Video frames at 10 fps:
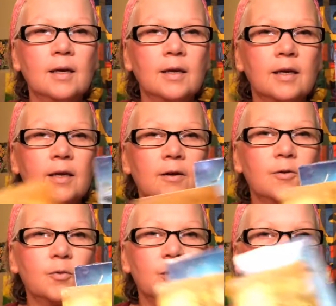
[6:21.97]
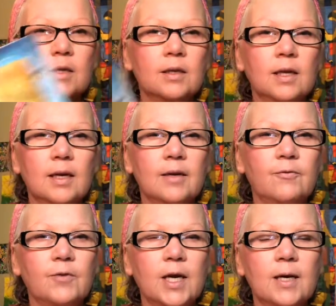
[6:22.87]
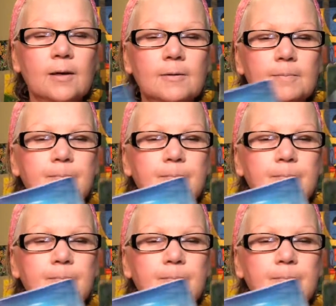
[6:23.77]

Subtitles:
here with the Nine of Fire,